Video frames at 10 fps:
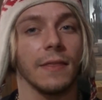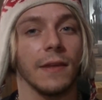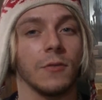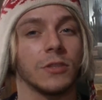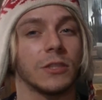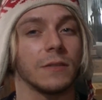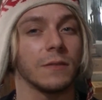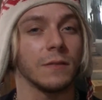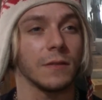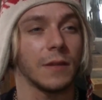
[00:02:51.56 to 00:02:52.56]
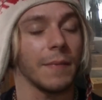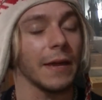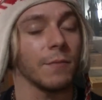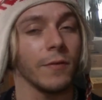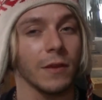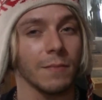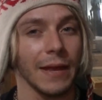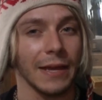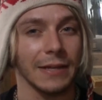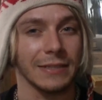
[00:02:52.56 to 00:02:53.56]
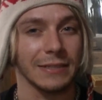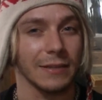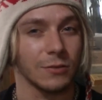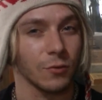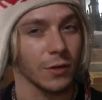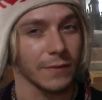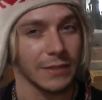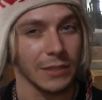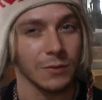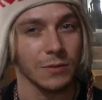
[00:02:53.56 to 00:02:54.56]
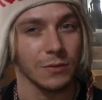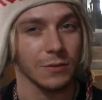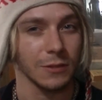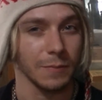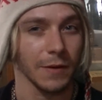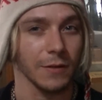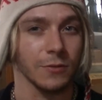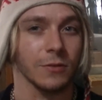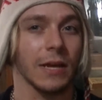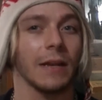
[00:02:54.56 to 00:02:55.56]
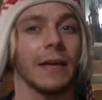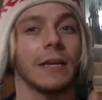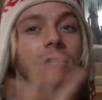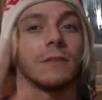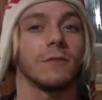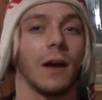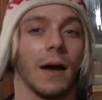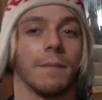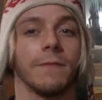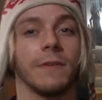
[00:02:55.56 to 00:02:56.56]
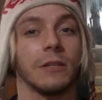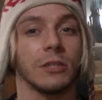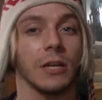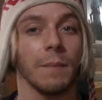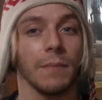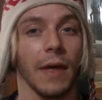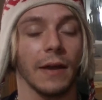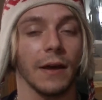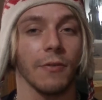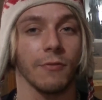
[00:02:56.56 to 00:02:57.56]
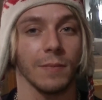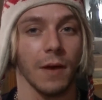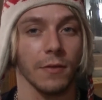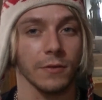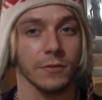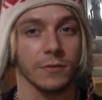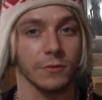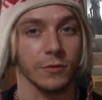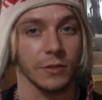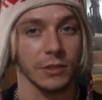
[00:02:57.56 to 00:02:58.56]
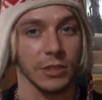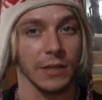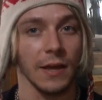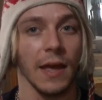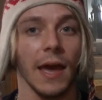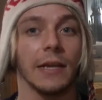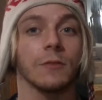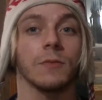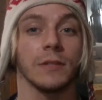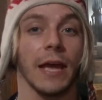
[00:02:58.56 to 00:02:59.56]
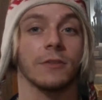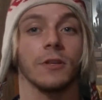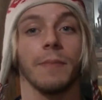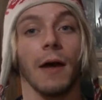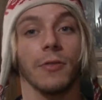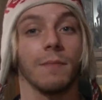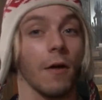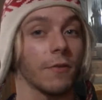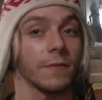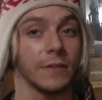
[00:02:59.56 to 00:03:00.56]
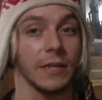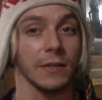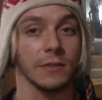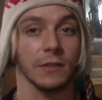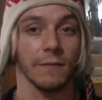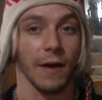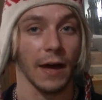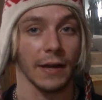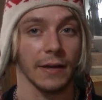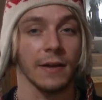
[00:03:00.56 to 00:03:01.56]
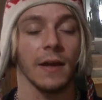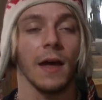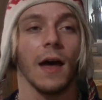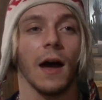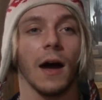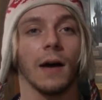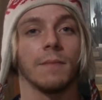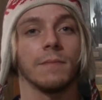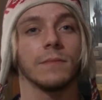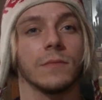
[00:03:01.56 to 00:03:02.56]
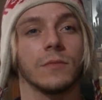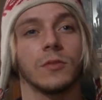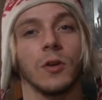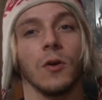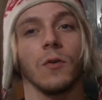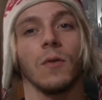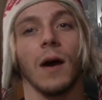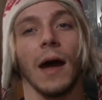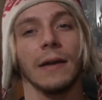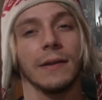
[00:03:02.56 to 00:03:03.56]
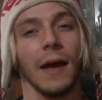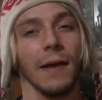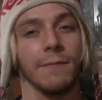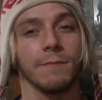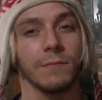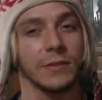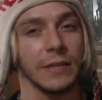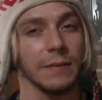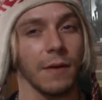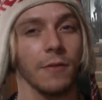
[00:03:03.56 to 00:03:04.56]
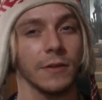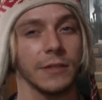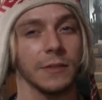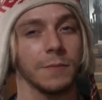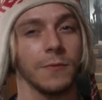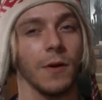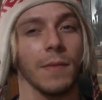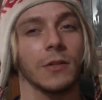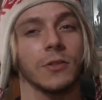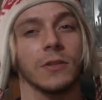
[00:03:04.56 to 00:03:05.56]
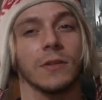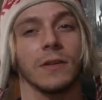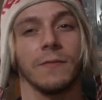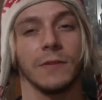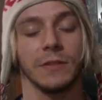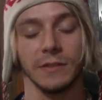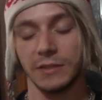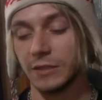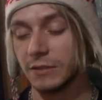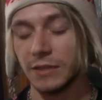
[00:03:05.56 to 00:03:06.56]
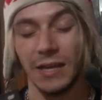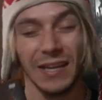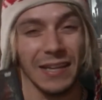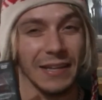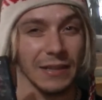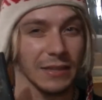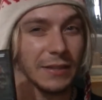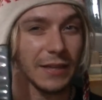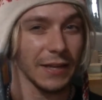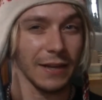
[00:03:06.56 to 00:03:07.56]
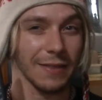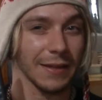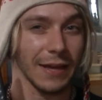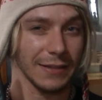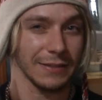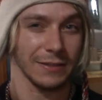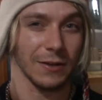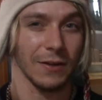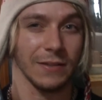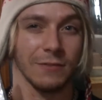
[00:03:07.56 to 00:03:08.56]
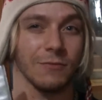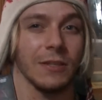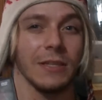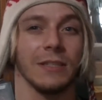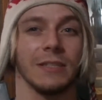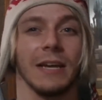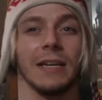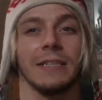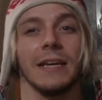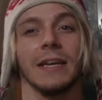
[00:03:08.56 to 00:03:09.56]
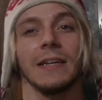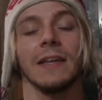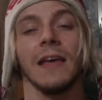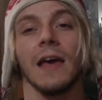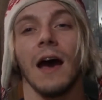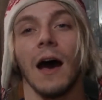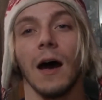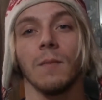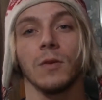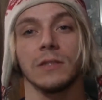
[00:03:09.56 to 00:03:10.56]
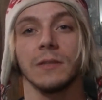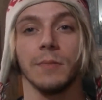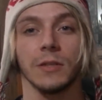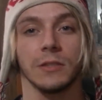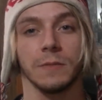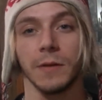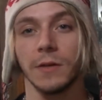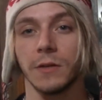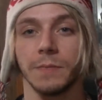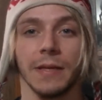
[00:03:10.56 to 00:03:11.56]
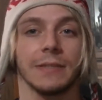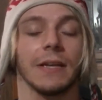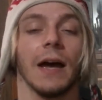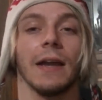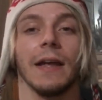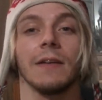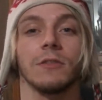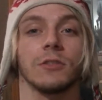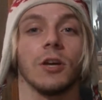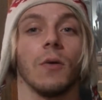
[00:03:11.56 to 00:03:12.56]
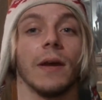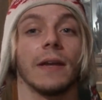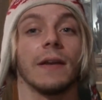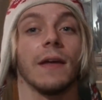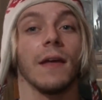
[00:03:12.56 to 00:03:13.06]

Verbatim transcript: it was... The make movie they're making is sort of a sequel to Suspiria, so it's kind of like con um, finishing up that uh, Three Mothers trilogy. And this one's actually about the Mother of Tears, Levana. Um, so, I, I've seen Mother of Tears before. I'm not sure if it's l really anything like this at all. It's really just kind of taking um, what the book Suspiria is based on and just going